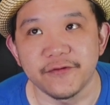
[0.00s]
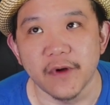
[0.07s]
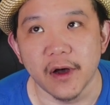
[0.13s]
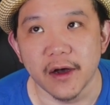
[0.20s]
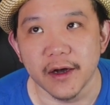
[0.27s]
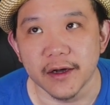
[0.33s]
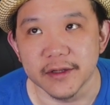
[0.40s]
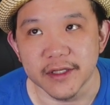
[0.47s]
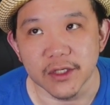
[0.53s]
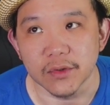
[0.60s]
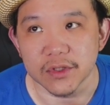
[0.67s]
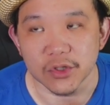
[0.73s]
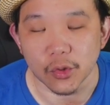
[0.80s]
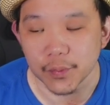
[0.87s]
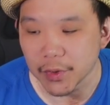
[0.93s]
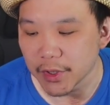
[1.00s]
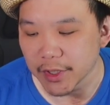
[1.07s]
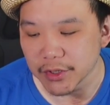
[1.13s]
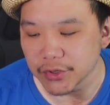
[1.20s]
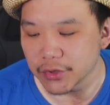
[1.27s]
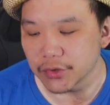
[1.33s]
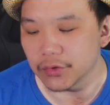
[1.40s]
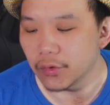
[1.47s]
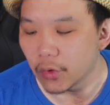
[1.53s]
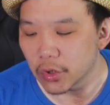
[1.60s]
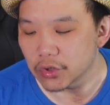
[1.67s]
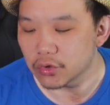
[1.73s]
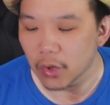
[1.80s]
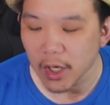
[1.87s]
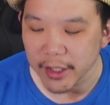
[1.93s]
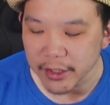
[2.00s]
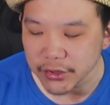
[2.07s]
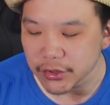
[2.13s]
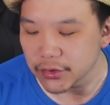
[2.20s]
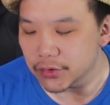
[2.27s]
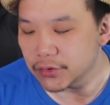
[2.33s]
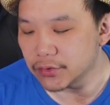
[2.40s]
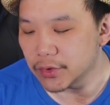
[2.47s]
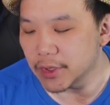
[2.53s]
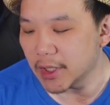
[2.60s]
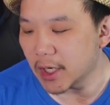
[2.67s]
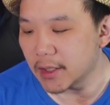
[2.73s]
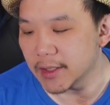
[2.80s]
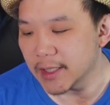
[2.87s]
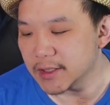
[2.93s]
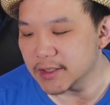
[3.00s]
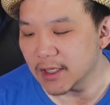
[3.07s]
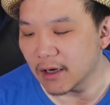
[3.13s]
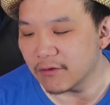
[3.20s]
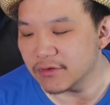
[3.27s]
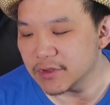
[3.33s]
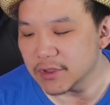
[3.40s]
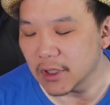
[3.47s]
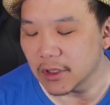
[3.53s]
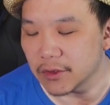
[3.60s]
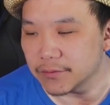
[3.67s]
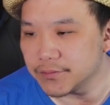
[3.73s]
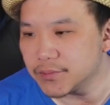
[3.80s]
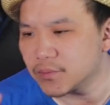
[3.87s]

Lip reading: there was no burn issue or draw issue and all that stuff. So